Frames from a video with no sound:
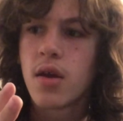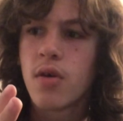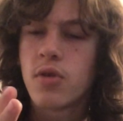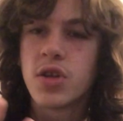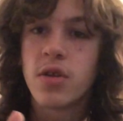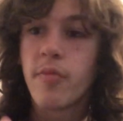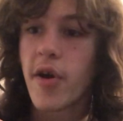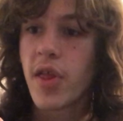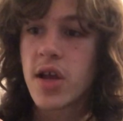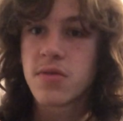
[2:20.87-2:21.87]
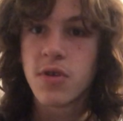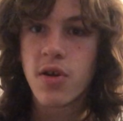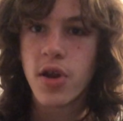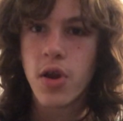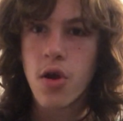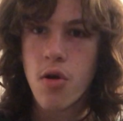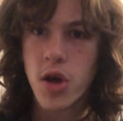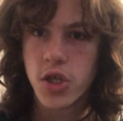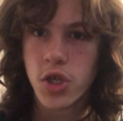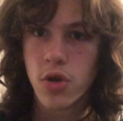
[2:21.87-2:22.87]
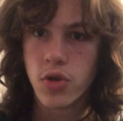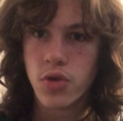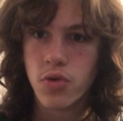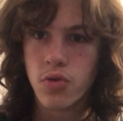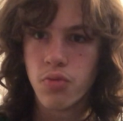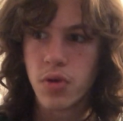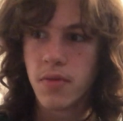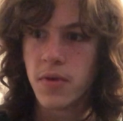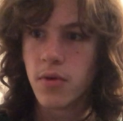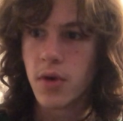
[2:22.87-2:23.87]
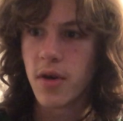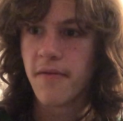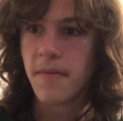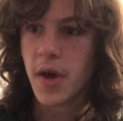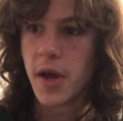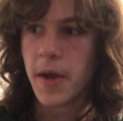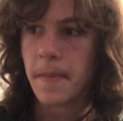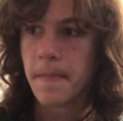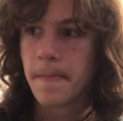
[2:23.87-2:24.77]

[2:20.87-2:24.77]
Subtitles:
because in my last video, I know I showed you a preview of my